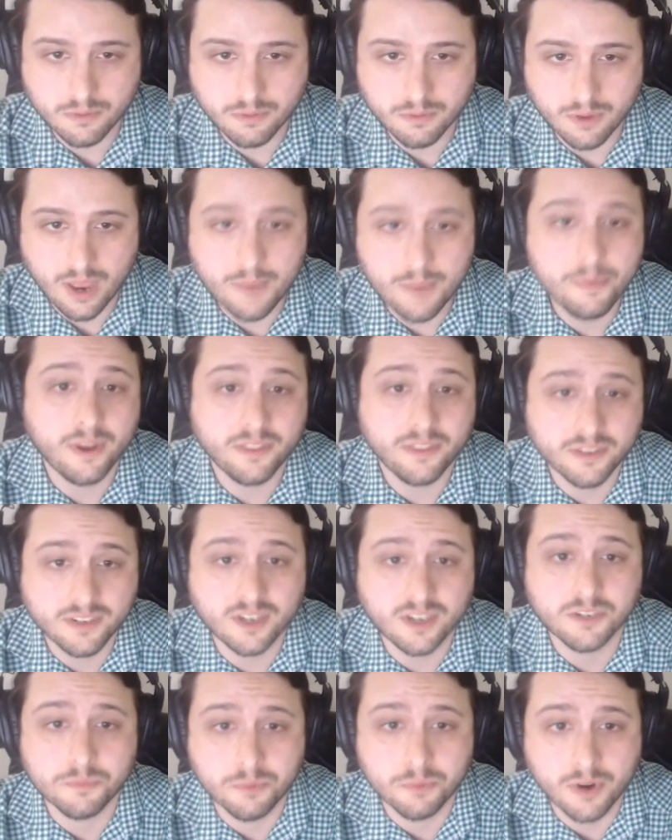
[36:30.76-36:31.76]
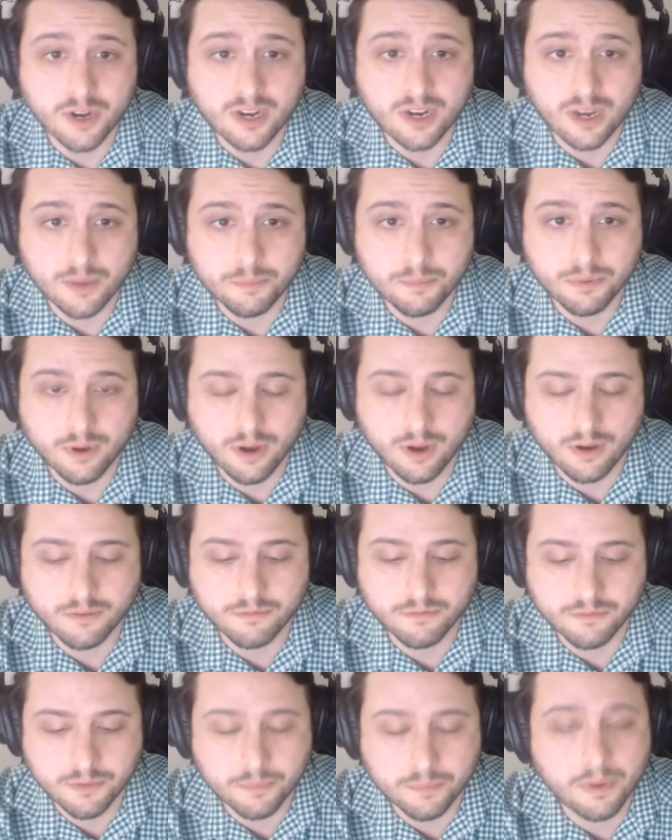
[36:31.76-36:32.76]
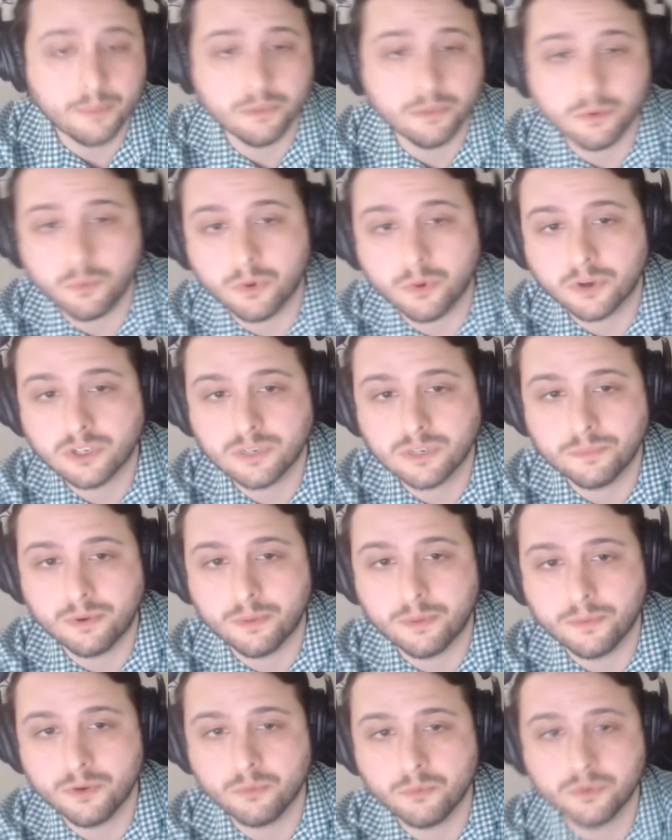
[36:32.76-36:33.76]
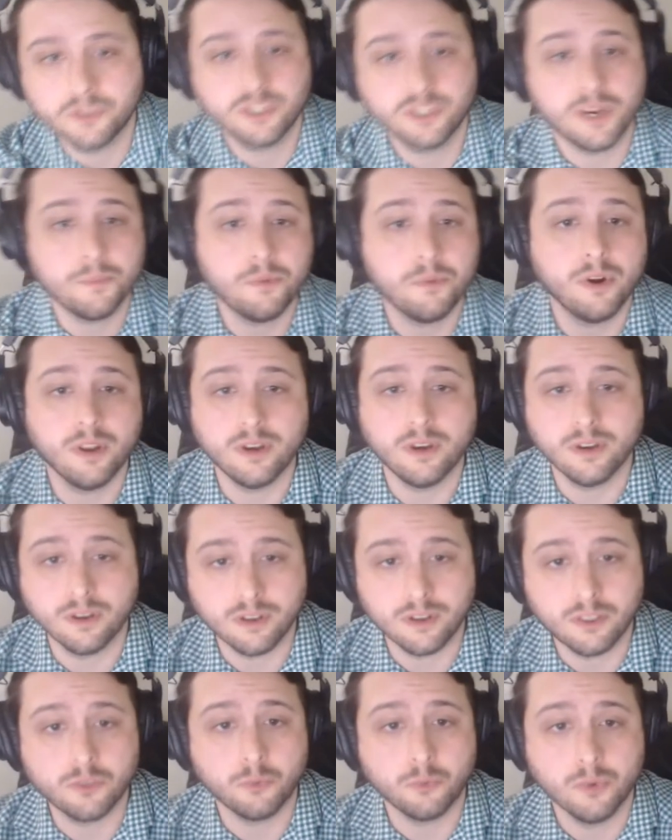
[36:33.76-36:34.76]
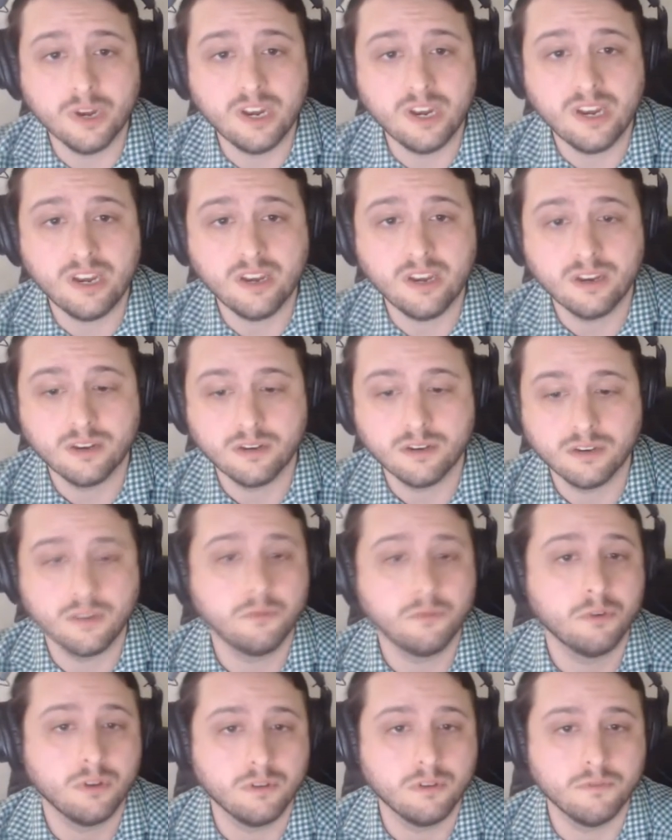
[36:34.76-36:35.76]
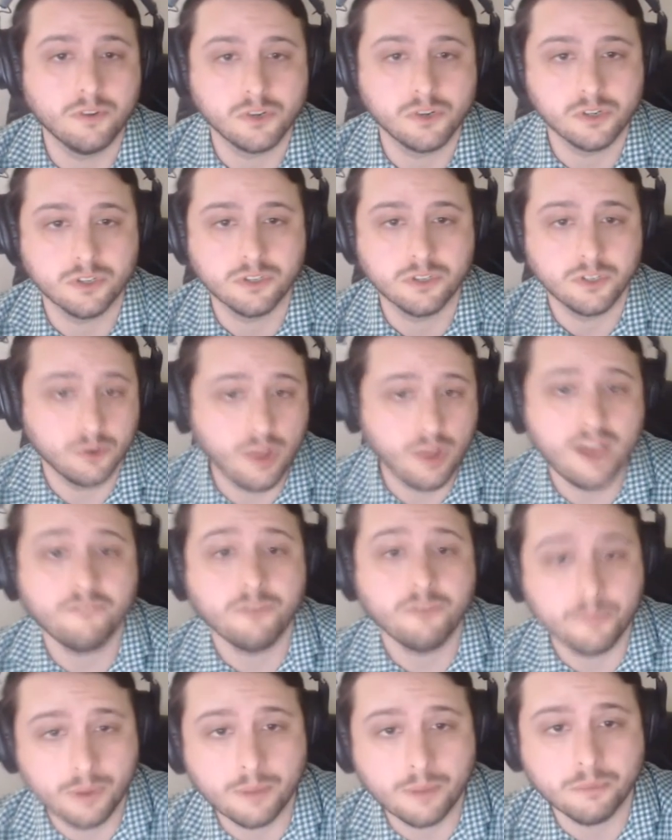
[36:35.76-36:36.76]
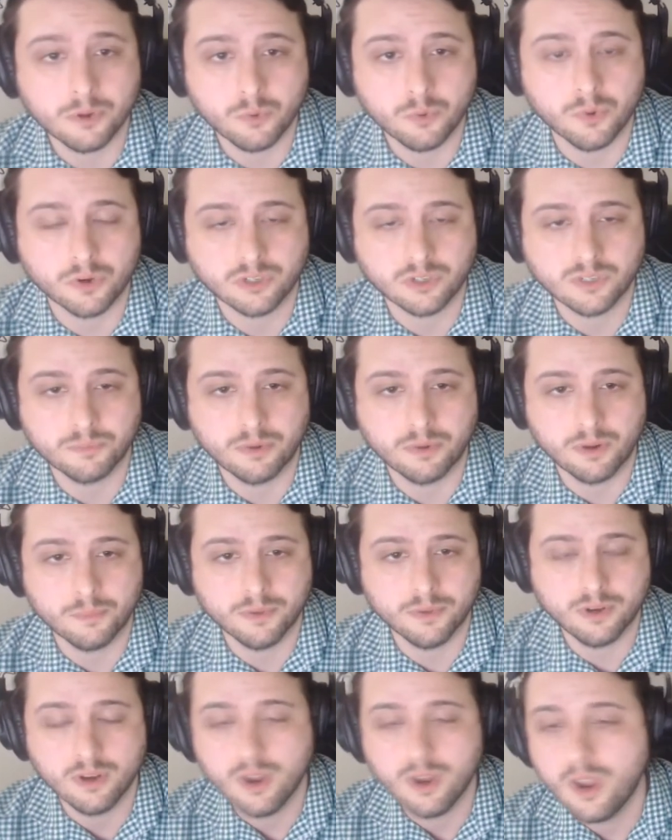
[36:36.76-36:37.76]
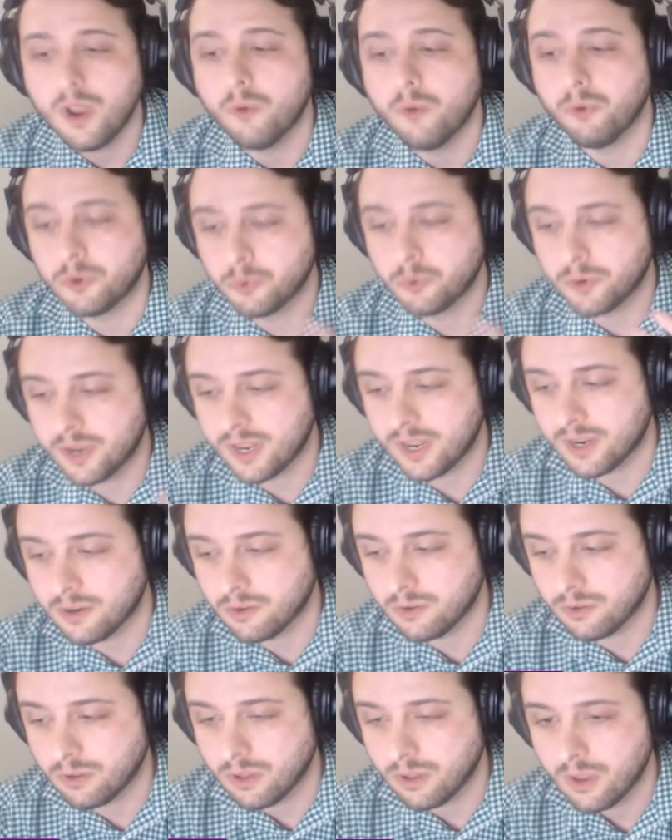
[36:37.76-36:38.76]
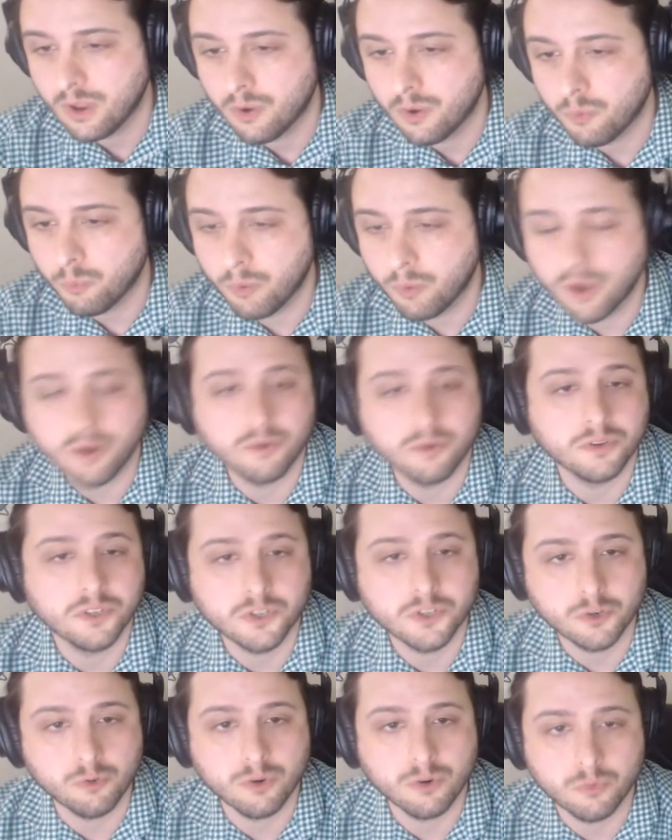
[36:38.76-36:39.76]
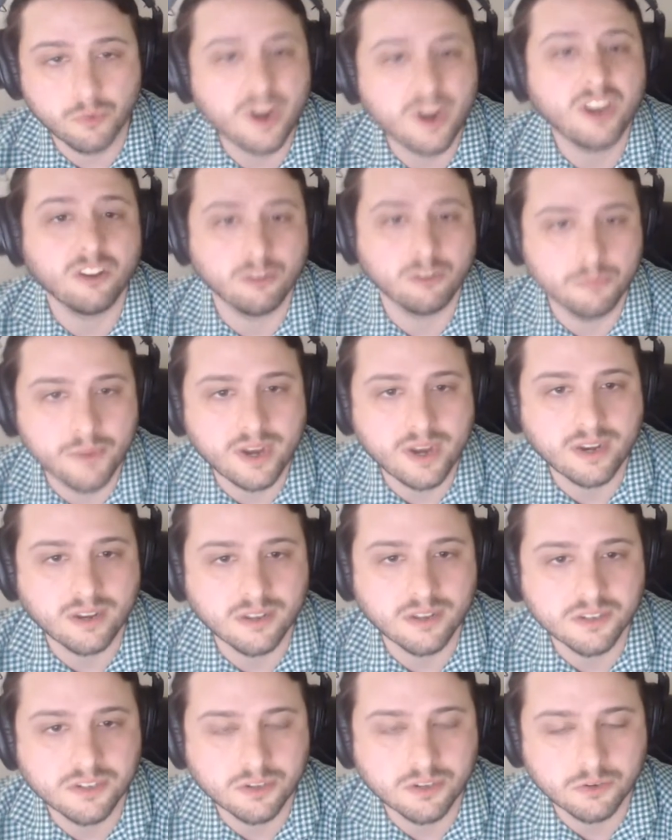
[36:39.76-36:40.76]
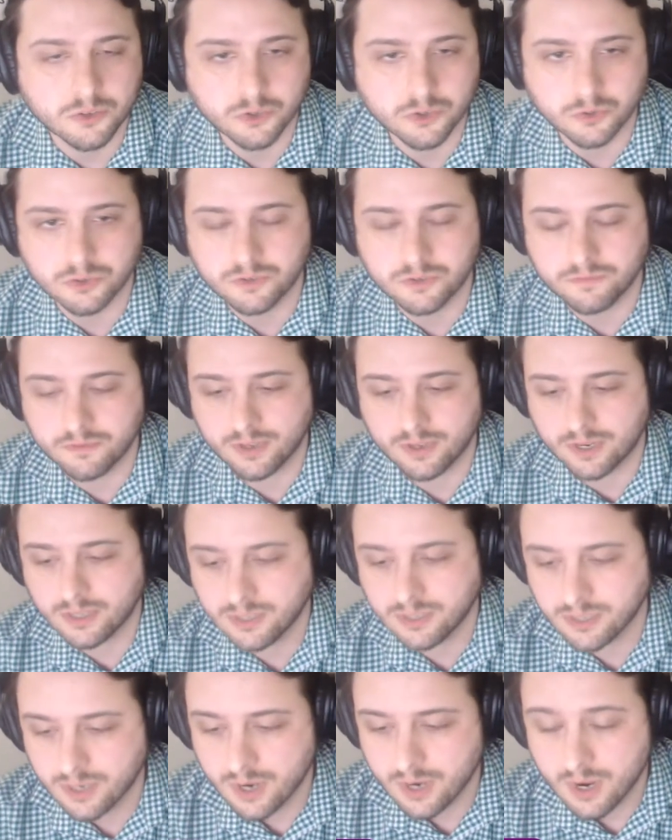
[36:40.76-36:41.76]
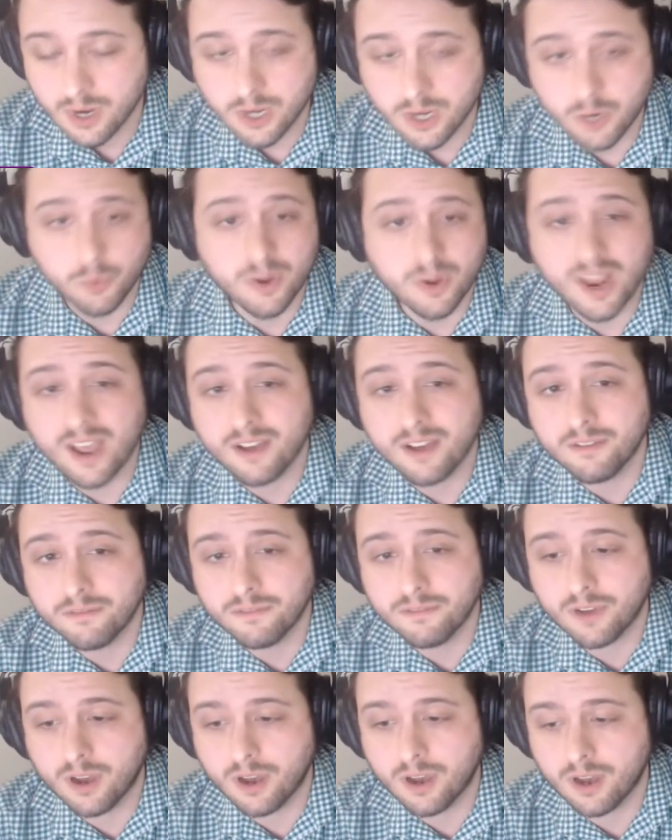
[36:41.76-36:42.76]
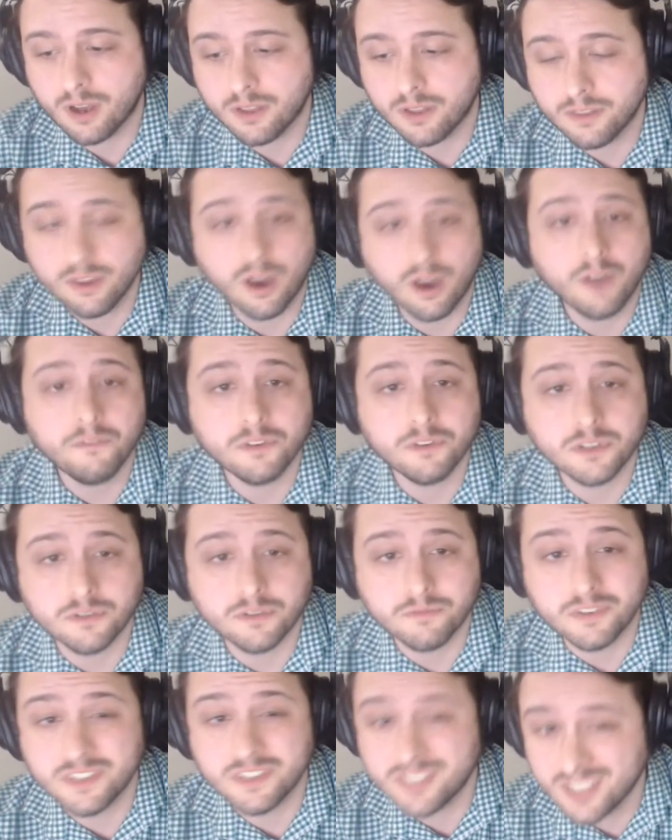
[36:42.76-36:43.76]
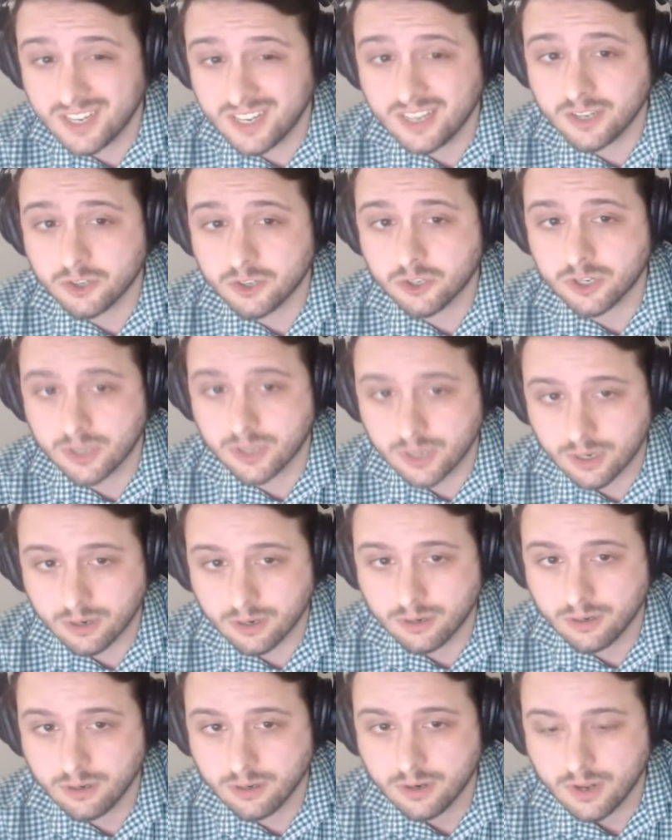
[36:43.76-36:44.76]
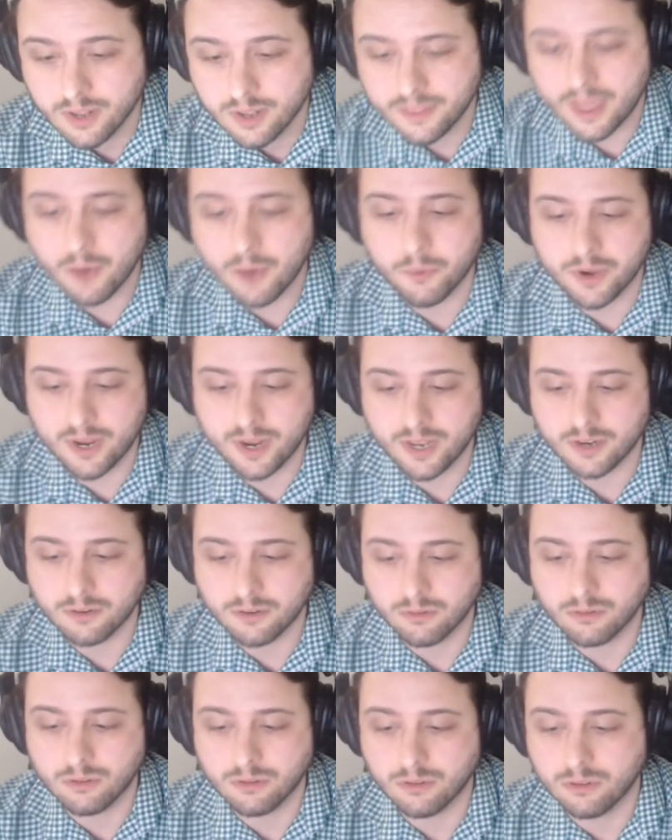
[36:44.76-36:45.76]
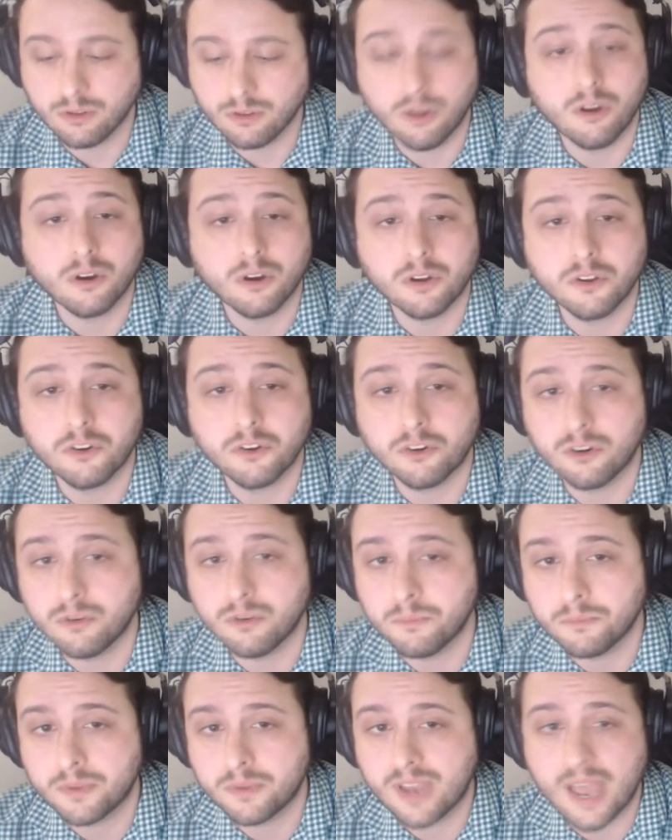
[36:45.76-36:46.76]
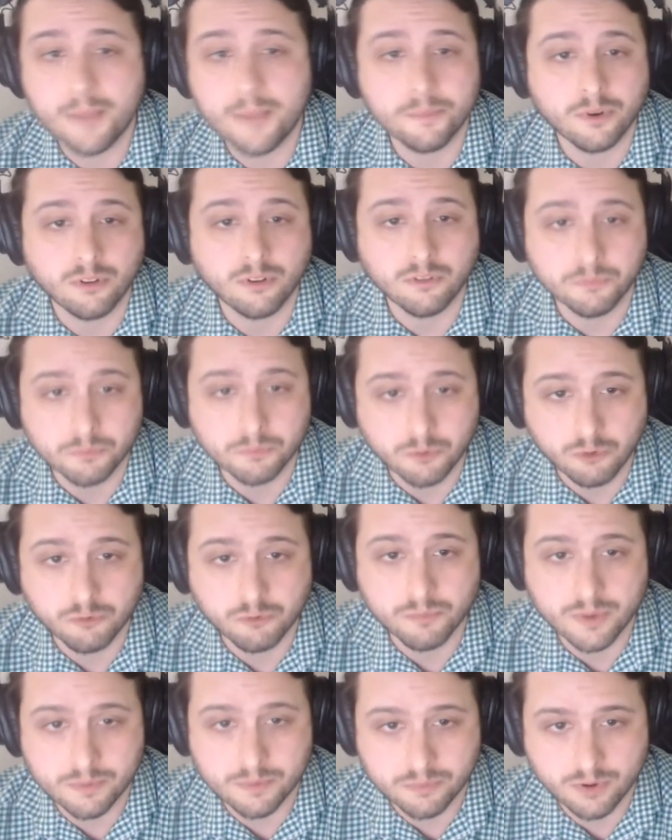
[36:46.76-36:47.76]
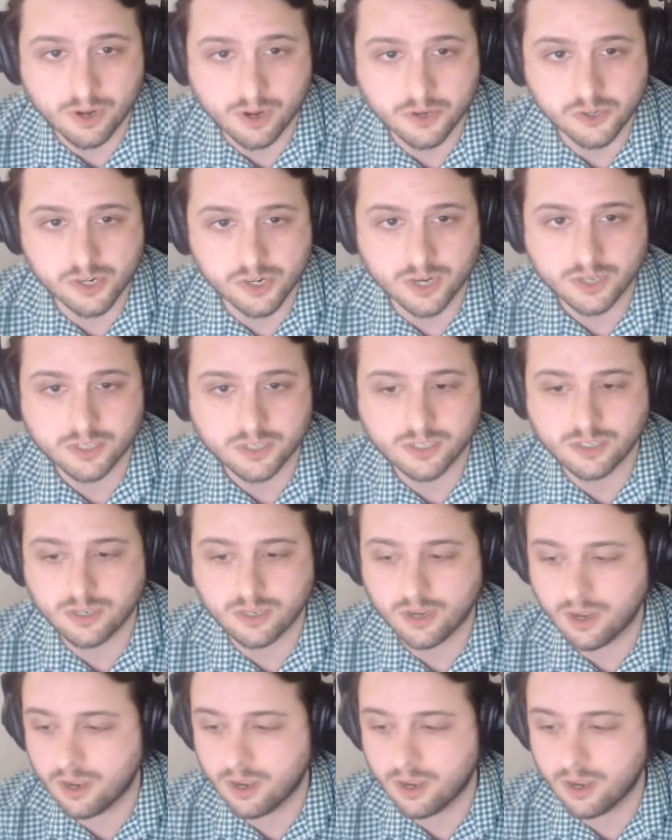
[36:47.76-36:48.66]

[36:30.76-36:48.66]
hypothesized breakup of the Public Works Department would separate it into 3 different divisions. You'd have the Public Works Department, which would handle water and sewer, regular maintenance, those sorts of things. You would have the Office of the City Engineer. That would handle long-term capital improvement projects.